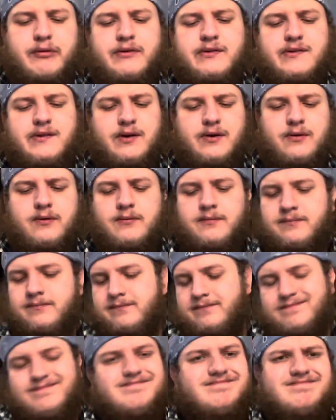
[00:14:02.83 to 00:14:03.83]
so
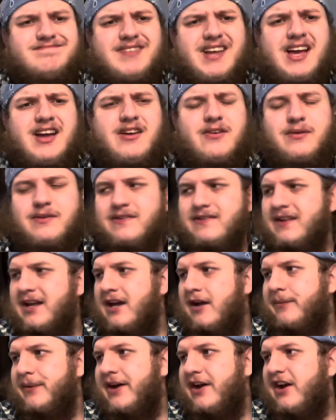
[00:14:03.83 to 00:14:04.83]
I don't know what
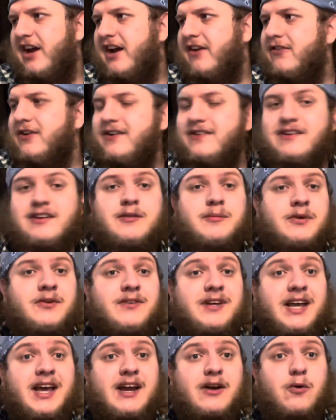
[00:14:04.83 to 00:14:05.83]
style, but every single movie
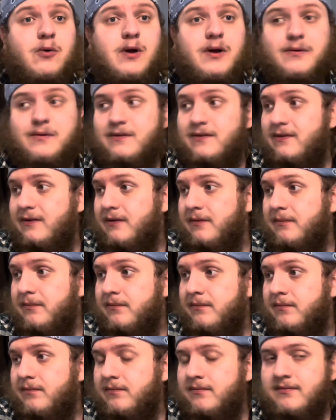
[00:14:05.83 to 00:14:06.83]
had quotes.
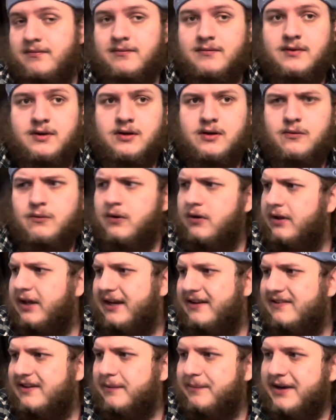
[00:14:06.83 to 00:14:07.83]
Well,
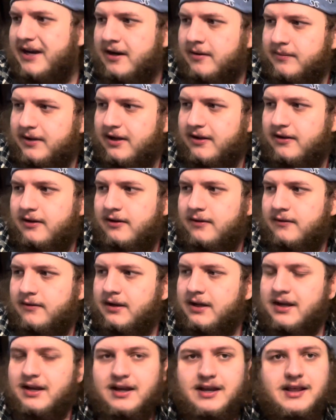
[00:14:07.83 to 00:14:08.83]
except Annabelle.
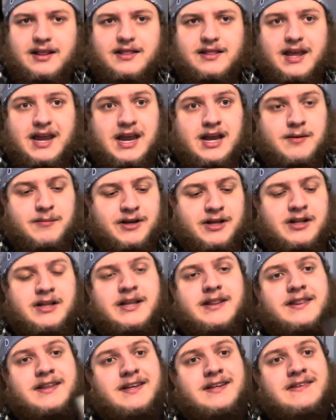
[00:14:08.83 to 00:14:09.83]
Annabelle
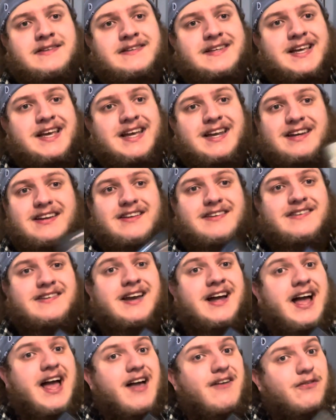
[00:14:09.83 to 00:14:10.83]
and this does
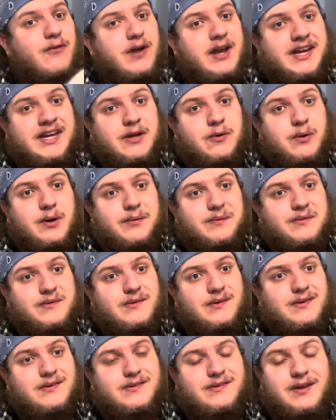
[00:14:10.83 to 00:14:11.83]
not have any quotes.
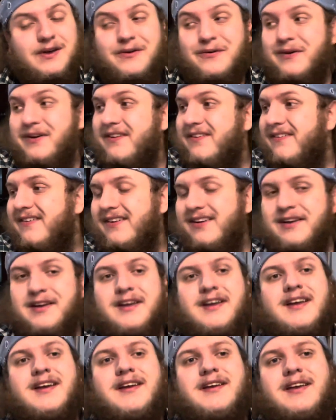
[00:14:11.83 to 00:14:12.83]
So,
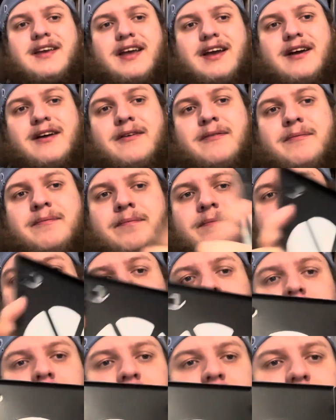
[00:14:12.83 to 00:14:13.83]
yeah.
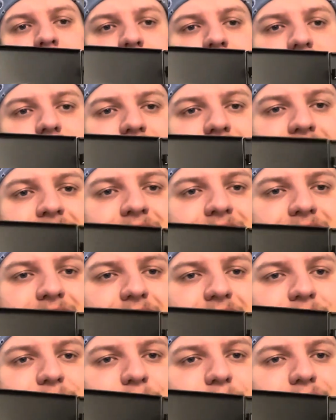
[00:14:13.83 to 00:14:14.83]
Here's the
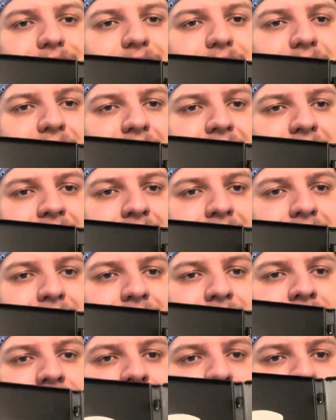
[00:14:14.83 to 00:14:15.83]
inside for it,
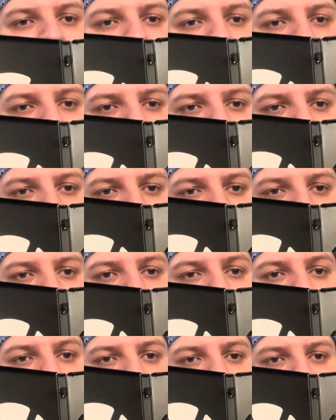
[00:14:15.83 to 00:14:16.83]
and The
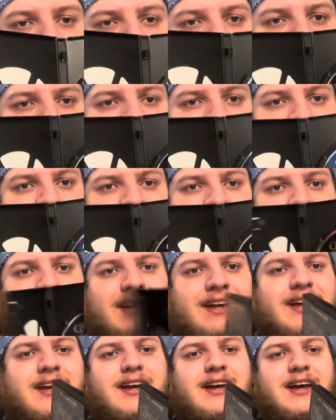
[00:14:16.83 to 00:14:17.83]
Conjuring 3.
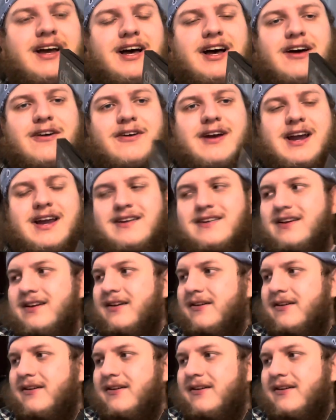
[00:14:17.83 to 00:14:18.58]
Alright.